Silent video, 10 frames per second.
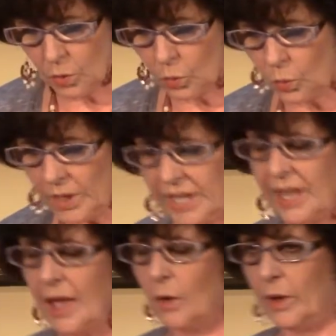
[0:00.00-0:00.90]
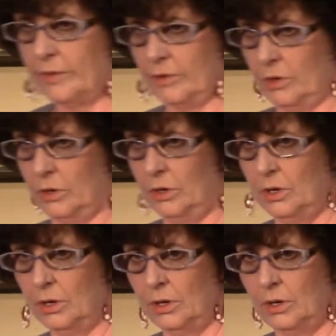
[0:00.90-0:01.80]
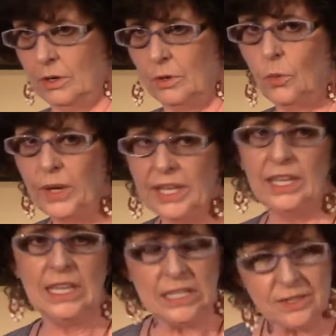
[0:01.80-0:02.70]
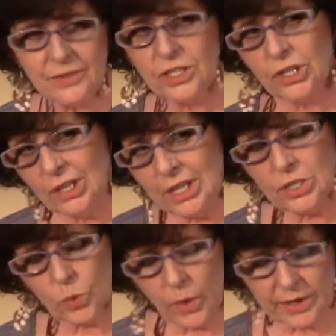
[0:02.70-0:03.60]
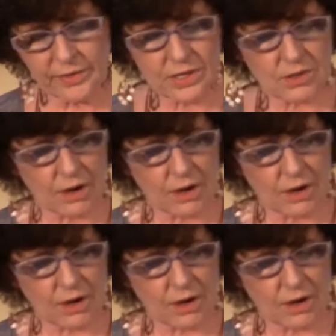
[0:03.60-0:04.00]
We, however, we individually, each one of us,